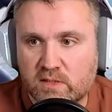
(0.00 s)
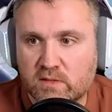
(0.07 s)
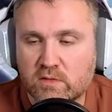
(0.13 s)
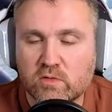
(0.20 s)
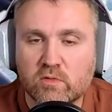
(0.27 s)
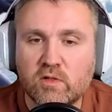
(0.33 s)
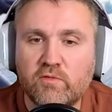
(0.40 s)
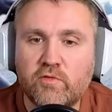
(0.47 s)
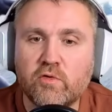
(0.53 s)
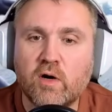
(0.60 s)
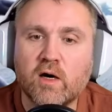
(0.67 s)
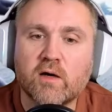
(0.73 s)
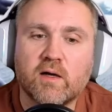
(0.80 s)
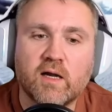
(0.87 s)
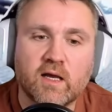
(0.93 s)
So if you
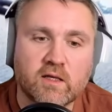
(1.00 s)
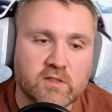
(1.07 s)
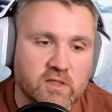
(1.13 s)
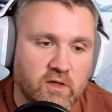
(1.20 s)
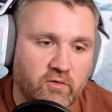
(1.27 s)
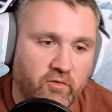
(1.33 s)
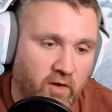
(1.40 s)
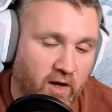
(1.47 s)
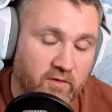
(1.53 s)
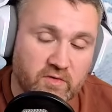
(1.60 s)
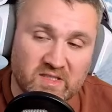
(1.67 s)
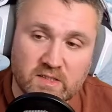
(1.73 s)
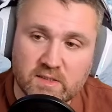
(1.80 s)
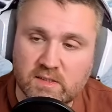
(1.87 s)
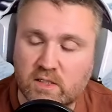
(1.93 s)
are like Gen 5,
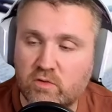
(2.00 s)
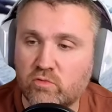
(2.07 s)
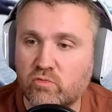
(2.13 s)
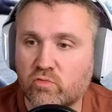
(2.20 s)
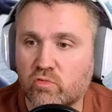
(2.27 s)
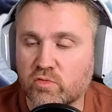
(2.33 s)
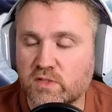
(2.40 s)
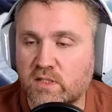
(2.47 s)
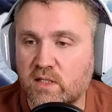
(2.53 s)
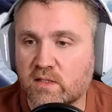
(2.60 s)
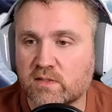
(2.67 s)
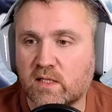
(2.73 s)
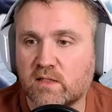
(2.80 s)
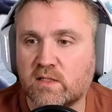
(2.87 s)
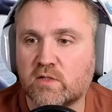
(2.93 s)
6, and you consider
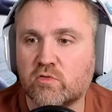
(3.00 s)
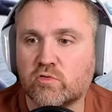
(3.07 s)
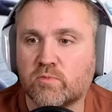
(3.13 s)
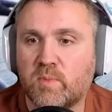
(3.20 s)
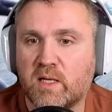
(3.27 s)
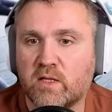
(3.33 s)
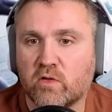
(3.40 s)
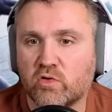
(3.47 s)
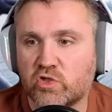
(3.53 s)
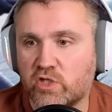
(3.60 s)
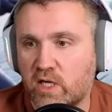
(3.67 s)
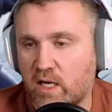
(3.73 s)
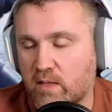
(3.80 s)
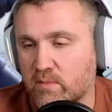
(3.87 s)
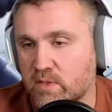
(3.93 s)
starting to spend on
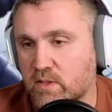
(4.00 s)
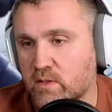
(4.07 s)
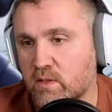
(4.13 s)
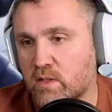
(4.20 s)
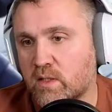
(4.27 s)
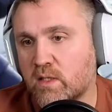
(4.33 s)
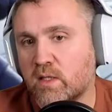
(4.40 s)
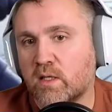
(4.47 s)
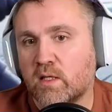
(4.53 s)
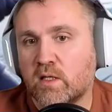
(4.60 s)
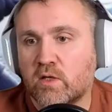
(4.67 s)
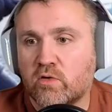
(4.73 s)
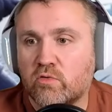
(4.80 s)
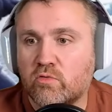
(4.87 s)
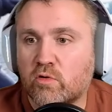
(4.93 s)
charms,
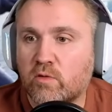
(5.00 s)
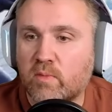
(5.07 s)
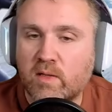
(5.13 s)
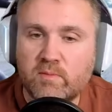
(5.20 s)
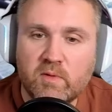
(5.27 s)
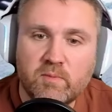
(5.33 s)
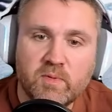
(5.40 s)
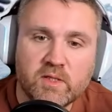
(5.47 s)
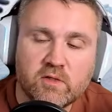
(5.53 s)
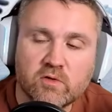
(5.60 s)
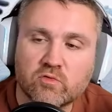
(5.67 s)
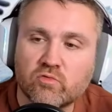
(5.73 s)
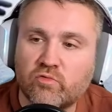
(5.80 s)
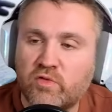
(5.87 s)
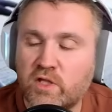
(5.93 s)
you know, it might be better
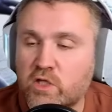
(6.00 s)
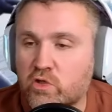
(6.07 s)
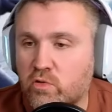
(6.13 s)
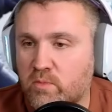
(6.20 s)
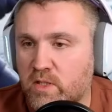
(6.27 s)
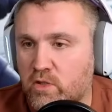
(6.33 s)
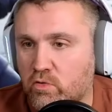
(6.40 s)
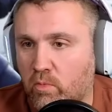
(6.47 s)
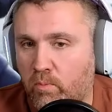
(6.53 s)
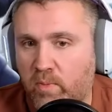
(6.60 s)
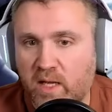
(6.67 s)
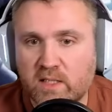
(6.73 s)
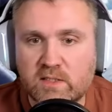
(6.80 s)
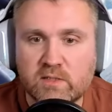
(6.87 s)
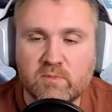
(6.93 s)
to finish a bit your
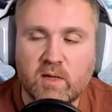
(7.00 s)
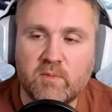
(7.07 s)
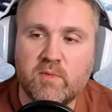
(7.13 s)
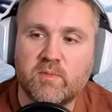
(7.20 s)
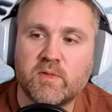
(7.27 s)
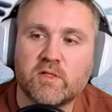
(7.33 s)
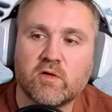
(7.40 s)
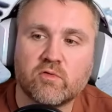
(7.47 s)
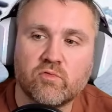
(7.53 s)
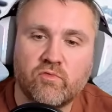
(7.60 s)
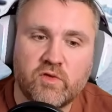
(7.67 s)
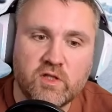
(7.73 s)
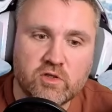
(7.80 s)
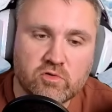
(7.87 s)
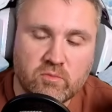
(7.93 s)
pets, it might be better to
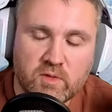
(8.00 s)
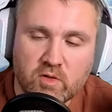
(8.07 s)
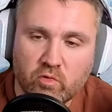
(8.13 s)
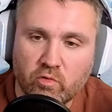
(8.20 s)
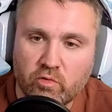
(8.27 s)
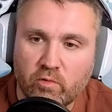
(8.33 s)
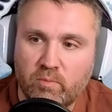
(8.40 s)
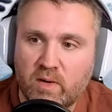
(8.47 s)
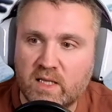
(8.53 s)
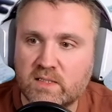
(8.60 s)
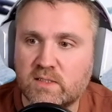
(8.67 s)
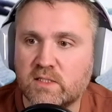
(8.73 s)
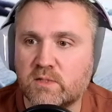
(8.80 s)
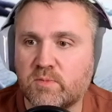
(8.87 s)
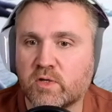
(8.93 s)
finish a bit other
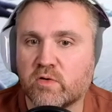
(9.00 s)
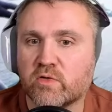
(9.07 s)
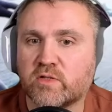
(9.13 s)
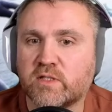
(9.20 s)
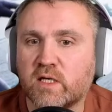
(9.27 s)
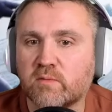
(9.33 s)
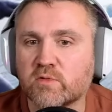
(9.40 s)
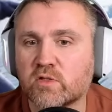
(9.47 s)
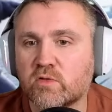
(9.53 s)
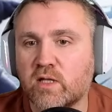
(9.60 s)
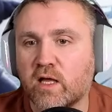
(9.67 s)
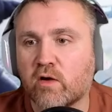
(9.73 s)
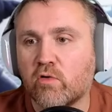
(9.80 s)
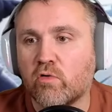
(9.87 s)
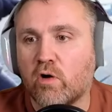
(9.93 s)
places, because charms gonna
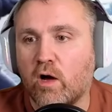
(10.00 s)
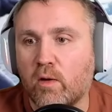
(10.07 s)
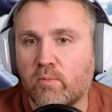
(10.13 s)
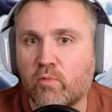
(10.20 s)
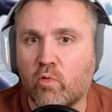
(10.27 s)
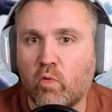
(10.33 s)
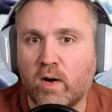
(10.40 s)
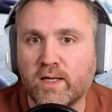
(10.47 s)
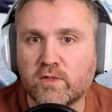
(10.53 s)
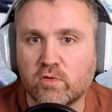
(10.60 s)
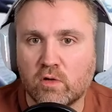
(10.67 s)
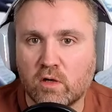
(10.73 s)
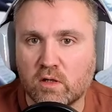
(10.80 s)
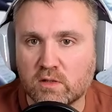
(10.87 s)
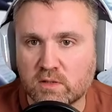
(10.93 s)
go up quite a
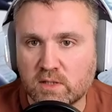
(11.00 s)
lot.